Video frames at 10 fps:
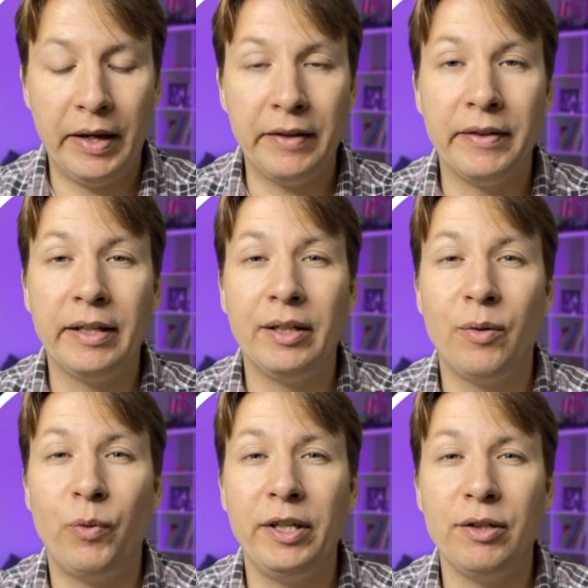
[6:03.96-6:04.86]
and then
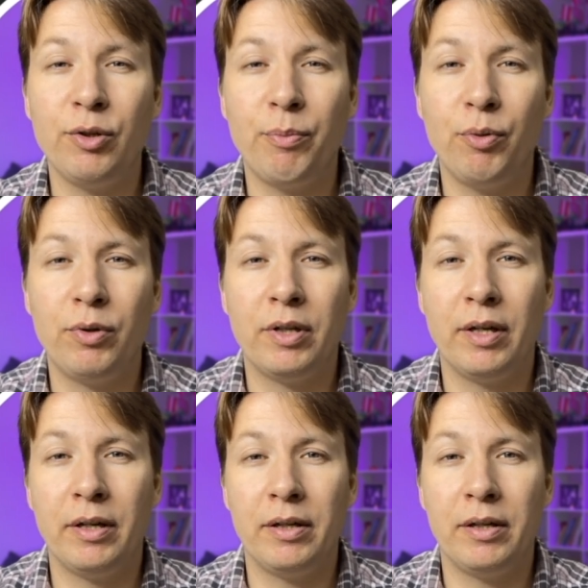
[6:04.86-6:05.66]
we need to put